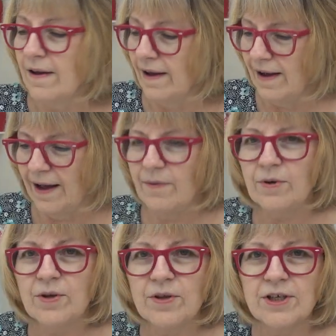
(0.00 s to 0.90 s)
I will
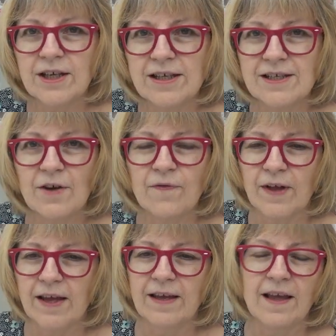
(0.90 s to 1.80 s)
do the jelly
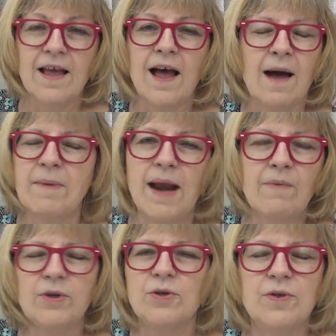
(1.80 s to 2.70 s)
snowflake. I
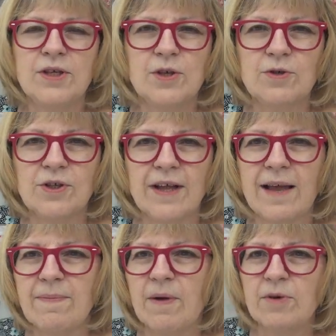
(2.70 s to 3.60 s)
will do the
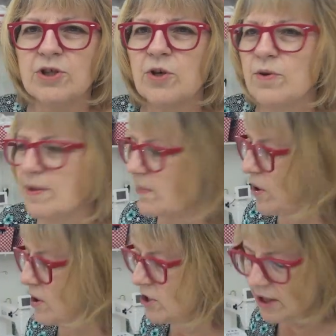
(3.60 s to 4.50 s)
Sewcialite, but I want to show you something
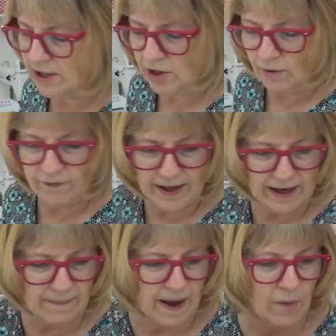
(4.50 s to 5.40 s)
on the jelly
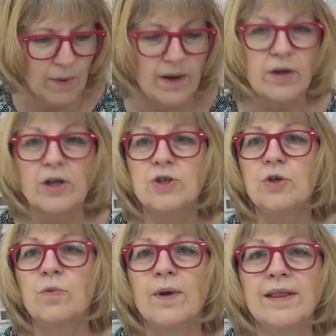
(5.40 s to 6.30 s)
snowflake about what I'm going to
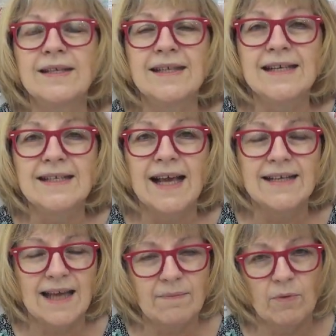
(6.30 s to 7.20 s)
do with the zigzag
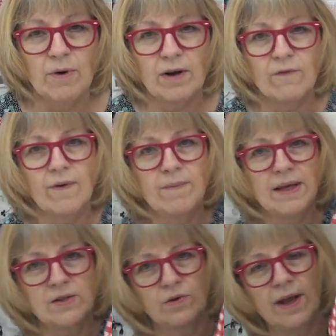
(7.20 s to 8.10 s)
table runner from
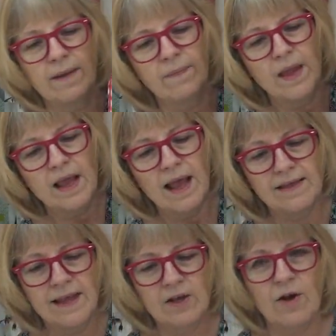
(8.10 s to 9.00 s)
yesterday. And
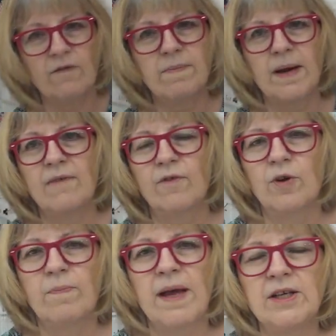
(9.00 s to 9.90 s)
thank you everybody for
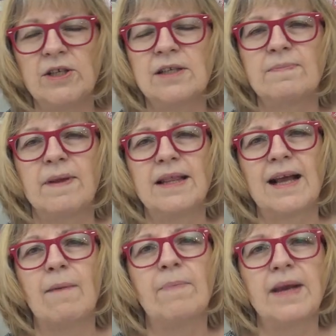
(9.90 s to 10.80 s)
your patience. The
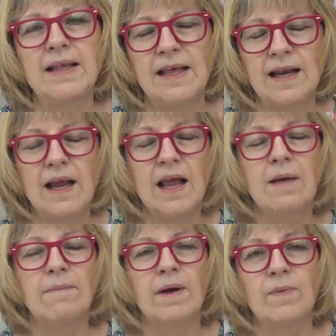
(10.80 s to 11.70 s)
company that
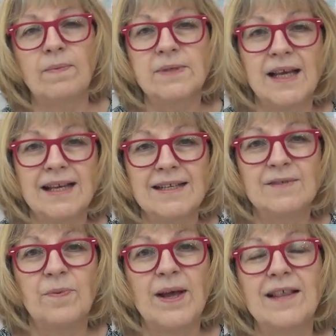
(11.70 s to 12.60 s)
my website is
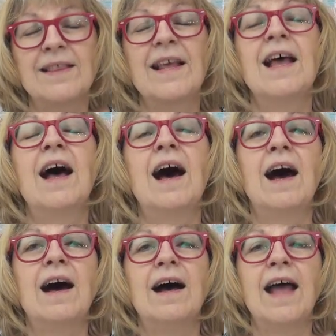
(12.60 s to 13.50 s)
with
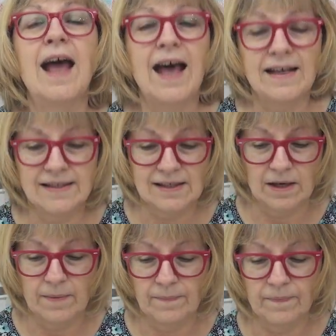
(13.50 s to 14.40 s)
had
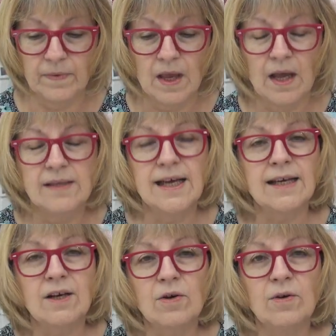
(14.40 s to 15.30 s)
some
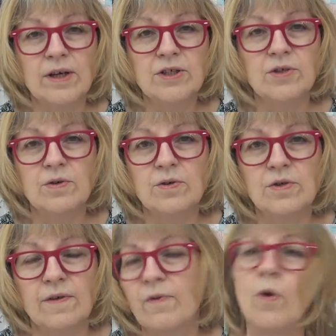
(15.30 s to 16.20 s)
technical
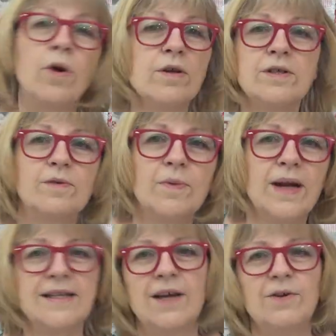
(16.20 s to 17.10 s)
issues, of course, when
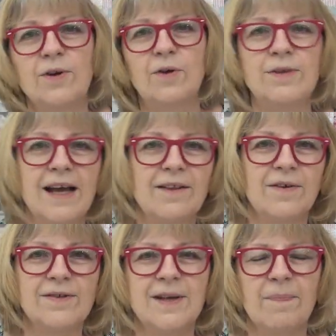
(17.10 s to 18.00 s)
I tell you to go
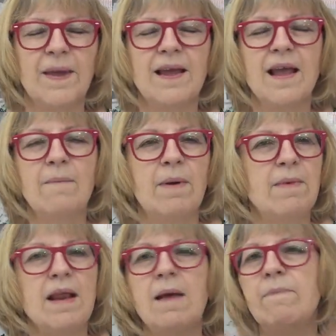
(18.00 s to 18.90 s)
download something.
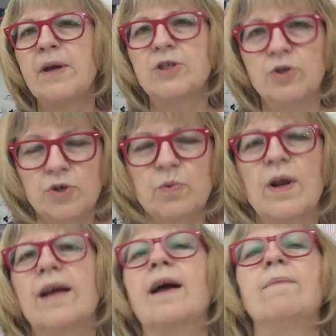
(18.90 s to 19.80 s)
But pictures were
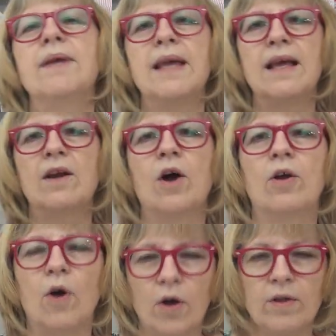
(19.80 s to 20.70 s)
not coming in
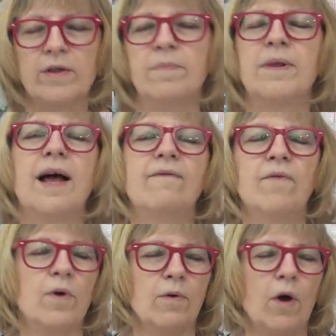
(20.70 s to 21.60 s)
on all of
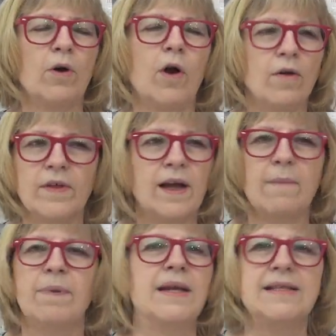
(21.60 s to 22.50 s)
the on all the
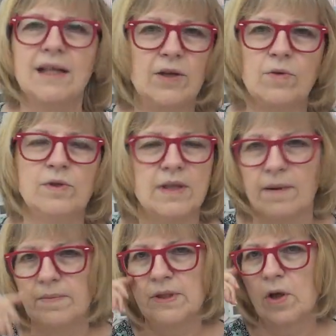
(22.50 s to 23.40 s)
companies that use
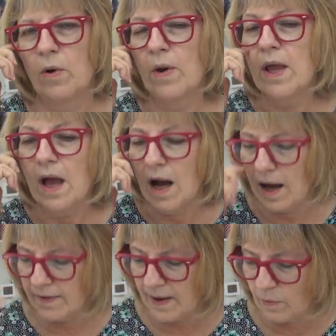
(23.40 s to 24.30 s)
them. So
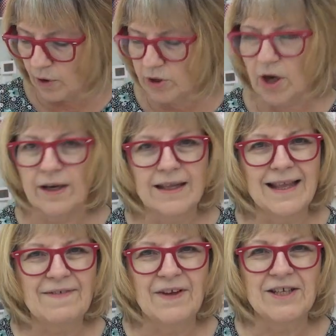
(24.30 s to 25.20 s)
they worked on it and
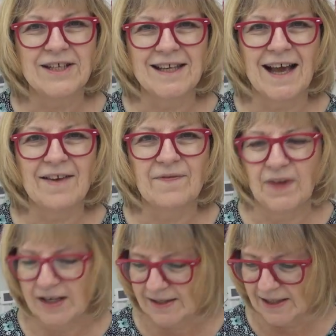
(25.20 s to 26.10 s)
they eventually got it
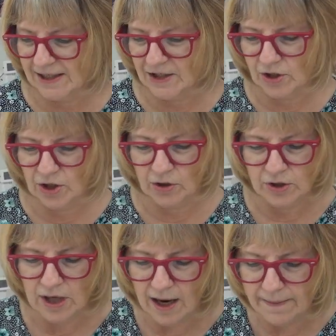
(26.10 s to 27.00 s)
fixed. It just took a little
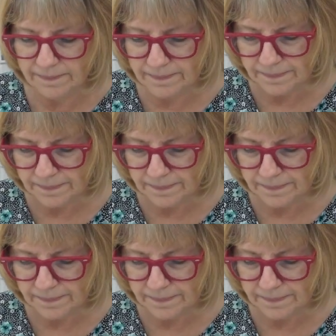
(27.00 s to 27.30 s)
time.